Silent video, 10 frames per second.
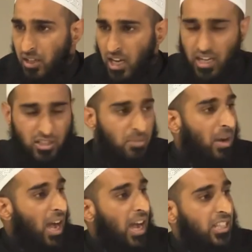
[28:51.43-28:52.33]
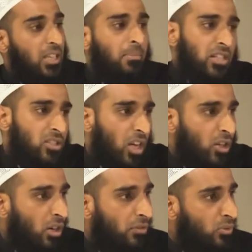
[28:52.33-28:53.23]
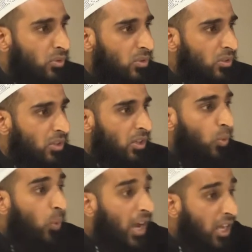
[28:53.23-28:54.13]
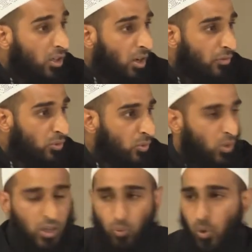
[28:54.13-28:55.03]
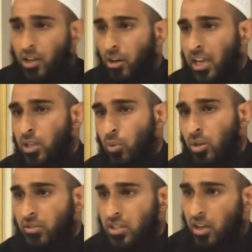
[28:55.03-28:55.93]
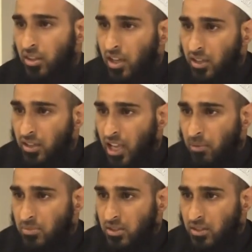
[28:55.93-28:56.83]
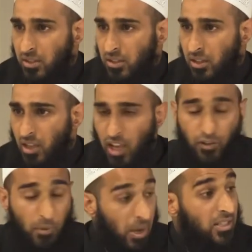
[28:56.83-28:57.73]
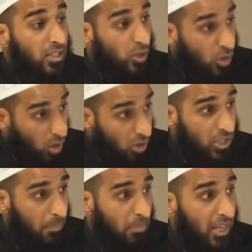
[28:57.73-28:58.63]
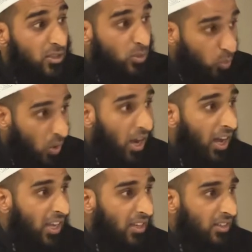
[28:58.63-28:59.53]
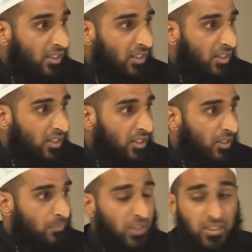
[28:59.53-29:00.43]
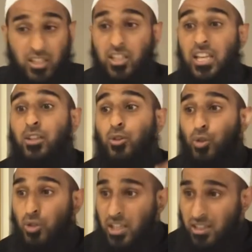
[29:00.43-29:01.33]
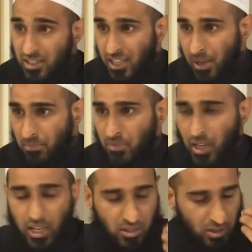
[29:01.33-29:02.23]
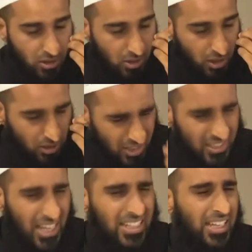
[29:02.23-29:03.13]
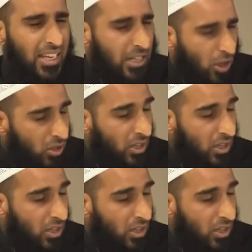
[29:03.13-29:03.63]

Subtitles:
And in some ayat He mentions Al-Ghafur. Why Al-Ghafur? Why not any one of His other names? If a person contemplates why, then this increases him in understanding and